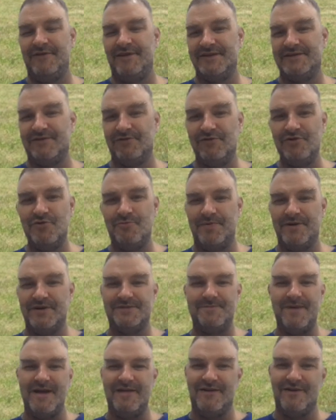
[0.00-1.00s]
for this loop
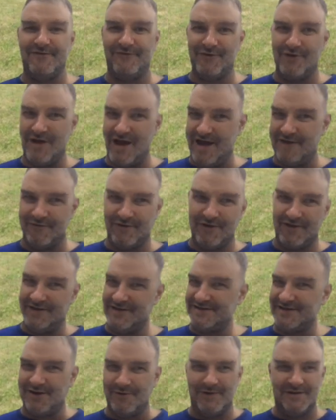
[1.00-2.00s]
has been there forever, and
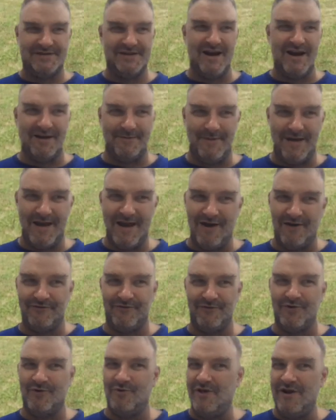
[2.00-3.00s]
this always knocked me out.
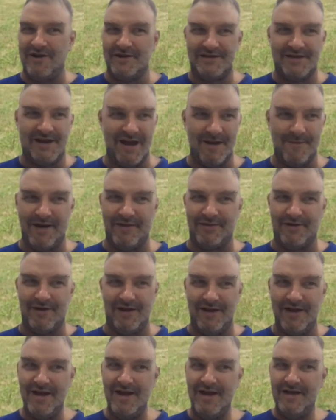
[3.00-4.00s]
For a long time, I
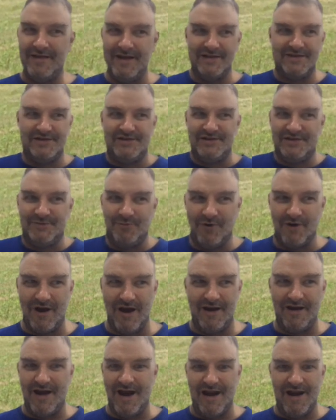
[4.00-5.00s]
thought that's just where
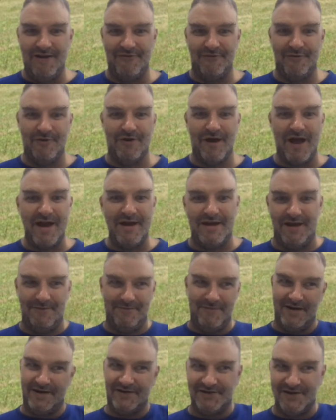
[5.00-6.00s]
I-94
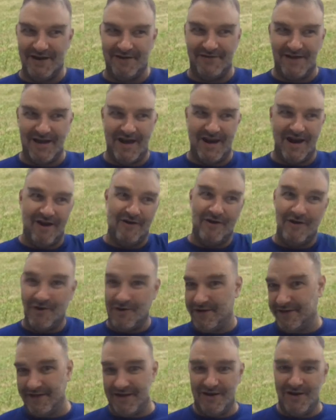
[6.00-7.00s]
ended, because you have that
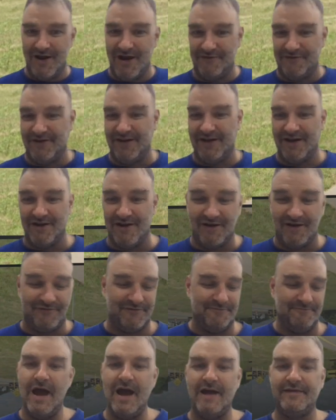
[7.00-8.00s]
arrow and then you have to get
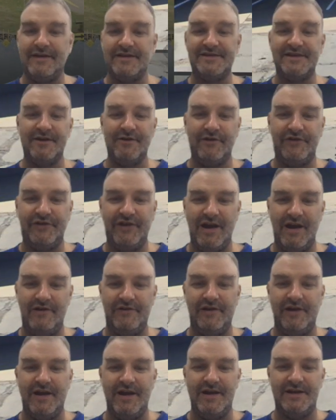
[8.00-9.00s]
off. At this
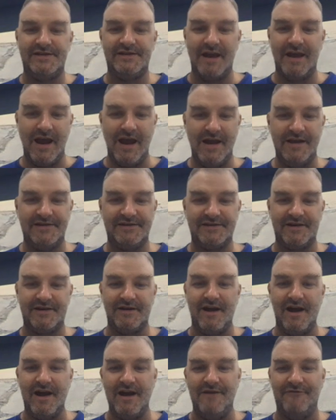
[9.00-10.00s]
interchange, it is East
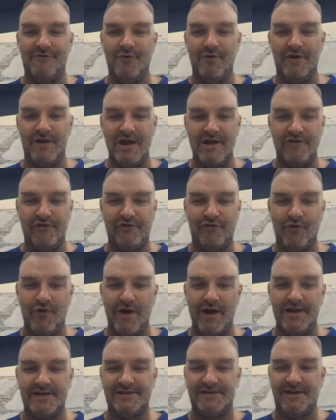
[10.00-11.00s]
94
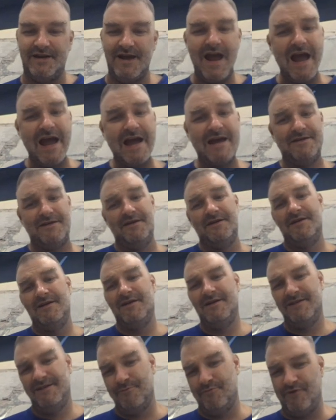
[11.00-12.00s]
Detroit, and
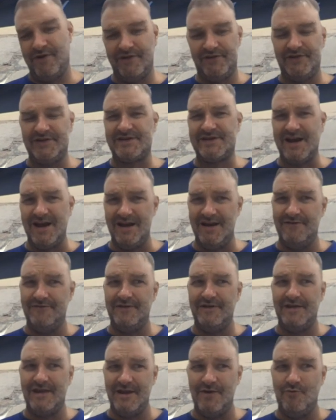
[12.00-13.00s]
the bridge is kind of
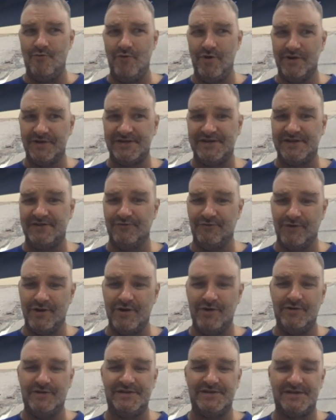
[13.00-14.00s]
in the Wilson
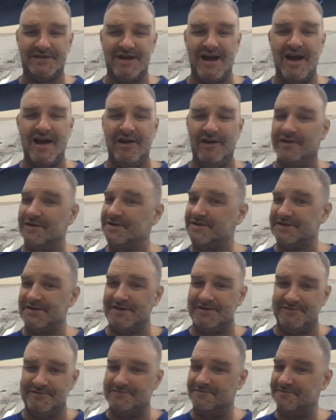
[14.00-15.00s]
Road style,
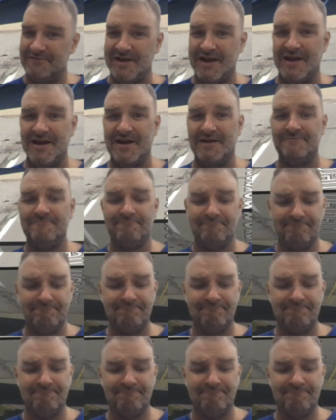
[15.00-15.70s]
so right on.